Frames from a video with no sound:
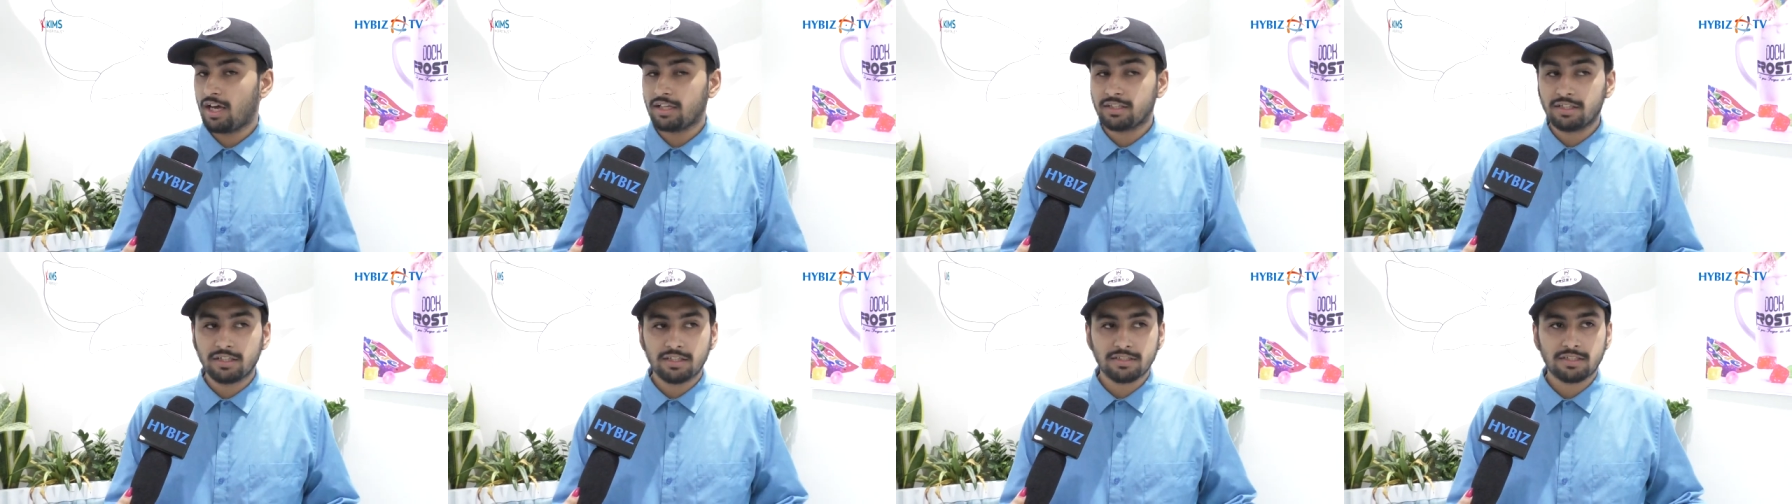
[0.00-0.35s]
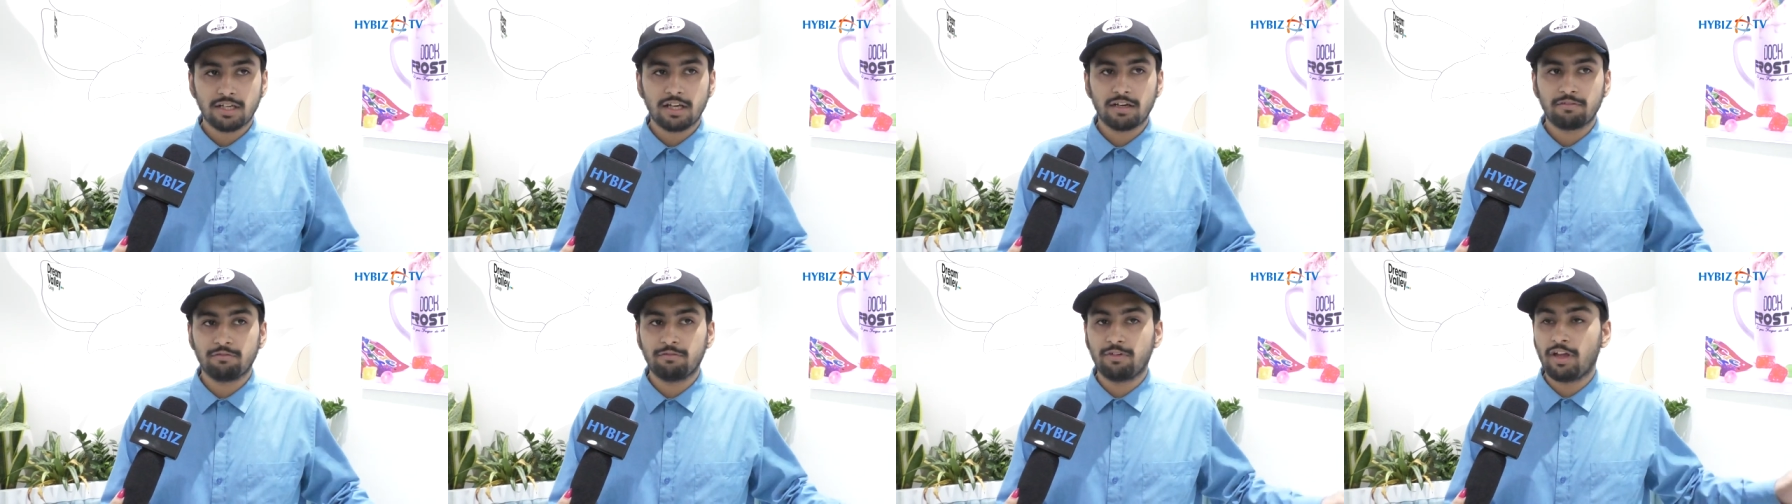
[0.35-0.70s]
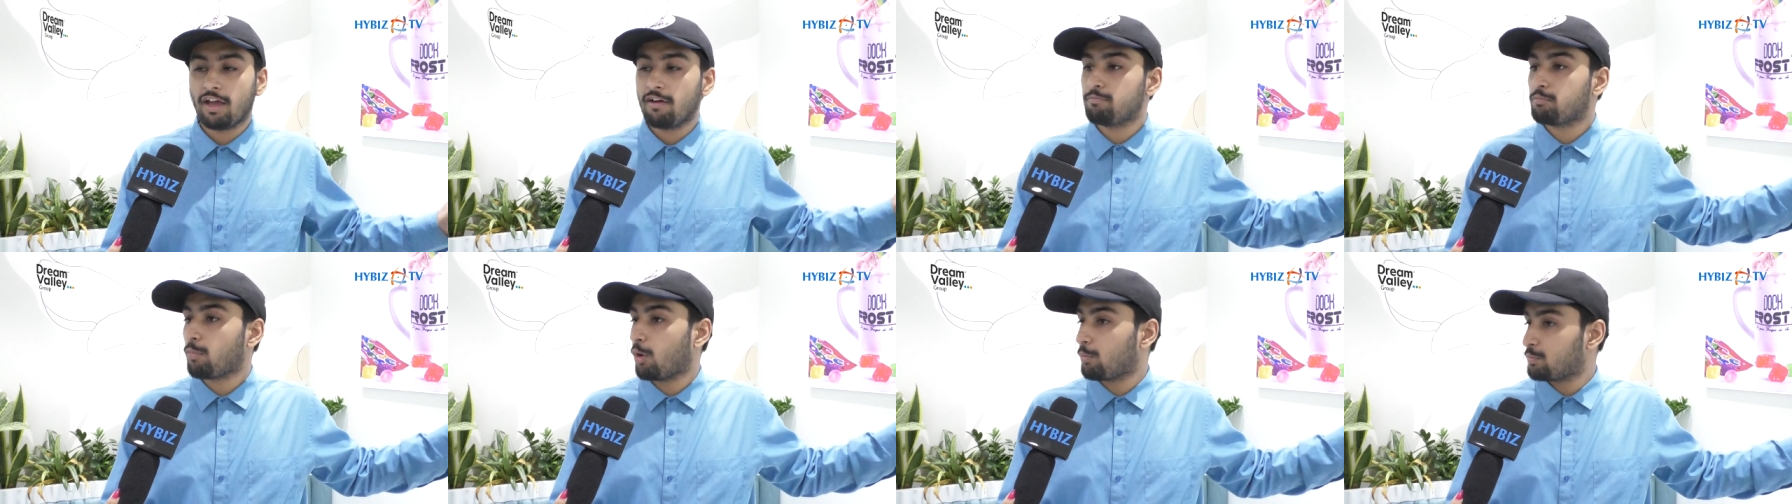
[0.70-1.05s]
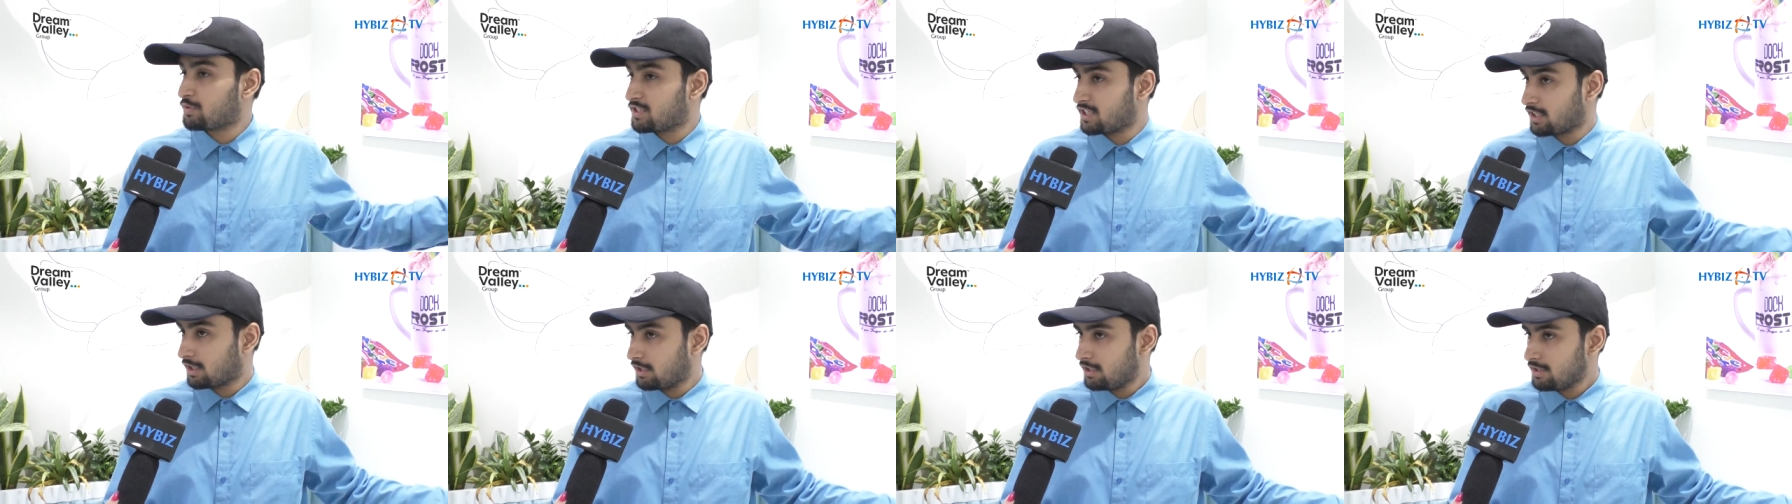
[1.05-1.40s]
others are we have
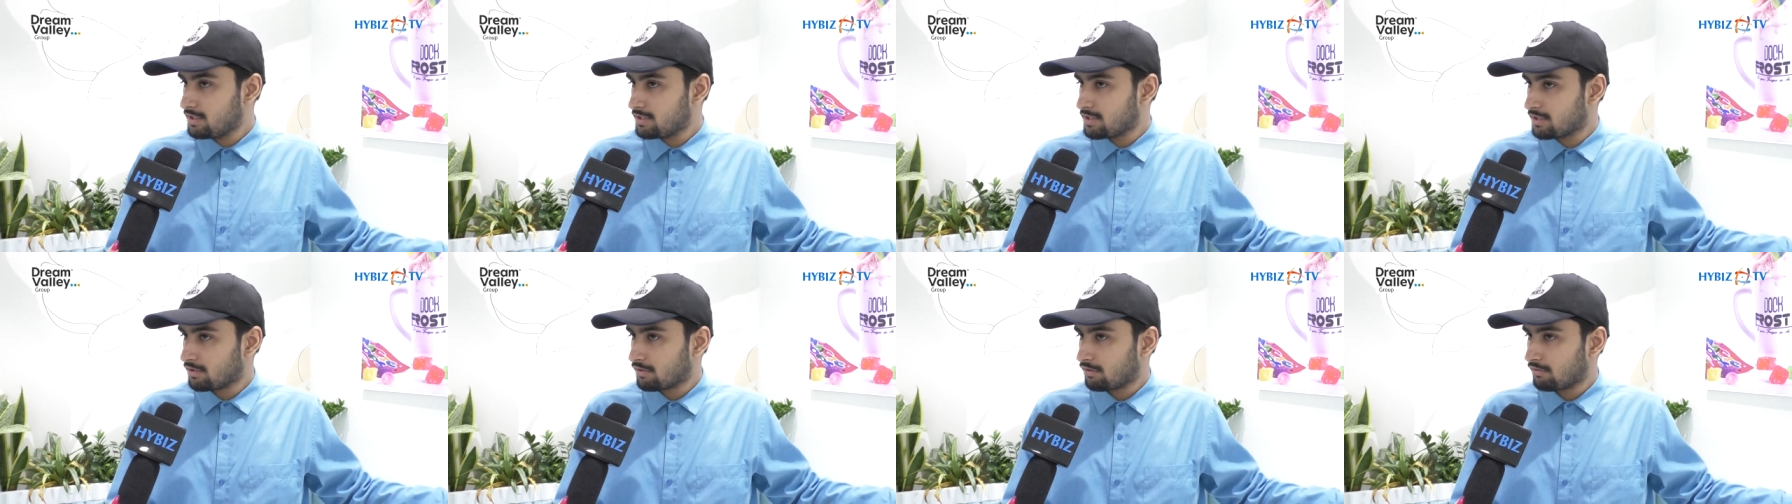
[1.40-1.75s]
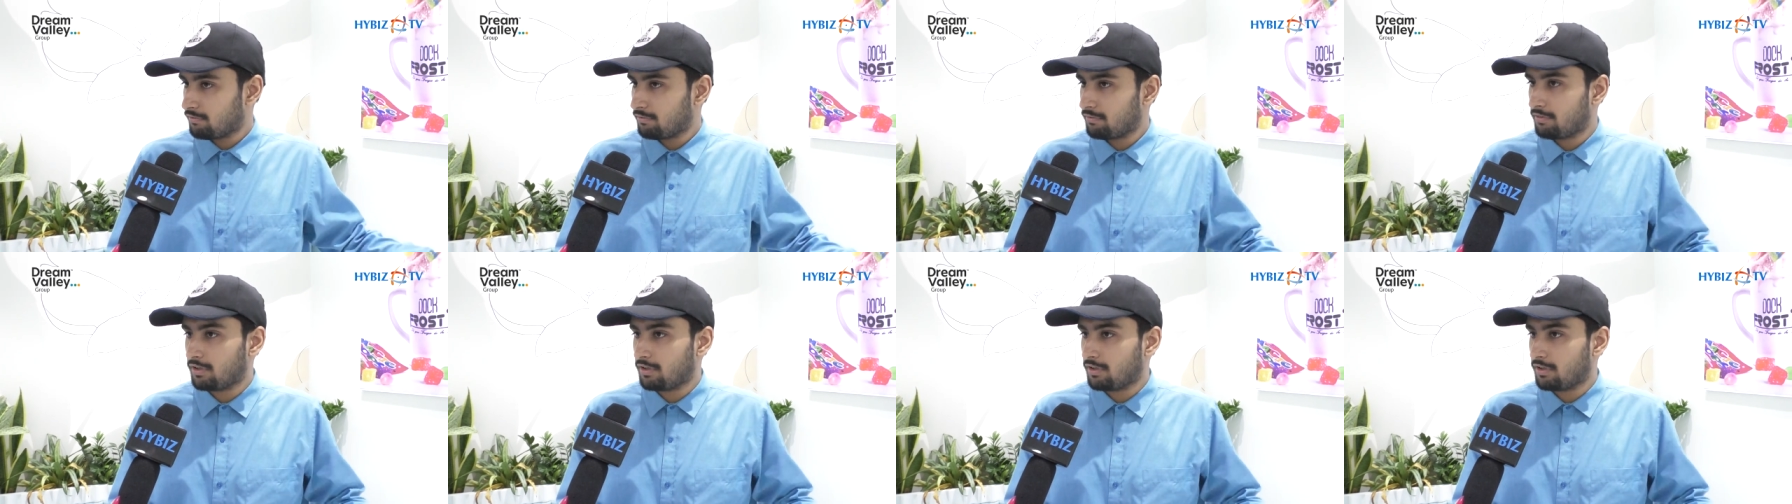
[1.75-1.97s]
popsicles